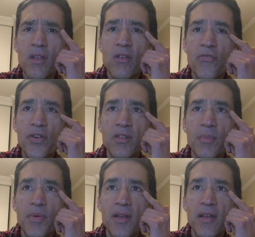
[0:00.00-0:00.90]
Their first
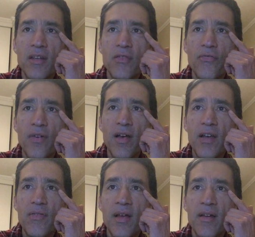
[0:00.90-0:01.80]
EP in
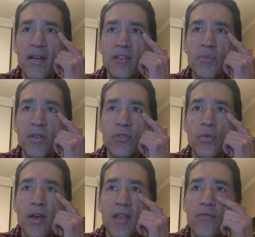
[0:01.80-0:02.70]
85 and has been
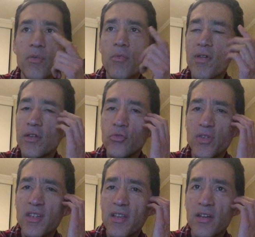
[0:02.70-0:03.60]
together for more than
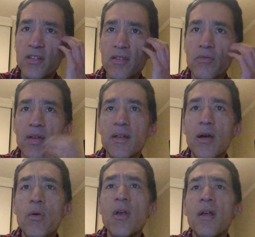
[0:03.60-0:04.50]
20 years right
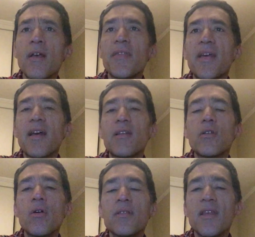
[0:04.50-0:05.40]
now. They
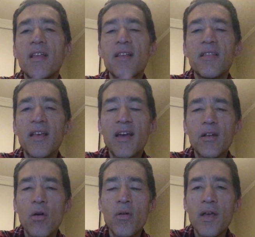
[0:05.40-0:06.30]

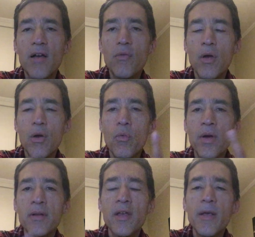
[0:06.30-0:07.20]
only have
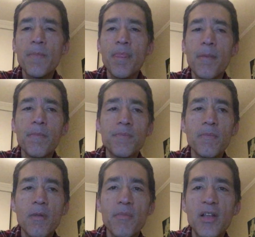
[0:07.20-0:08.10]
one
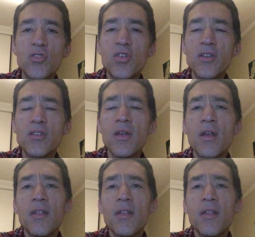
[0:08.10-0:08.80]
band change.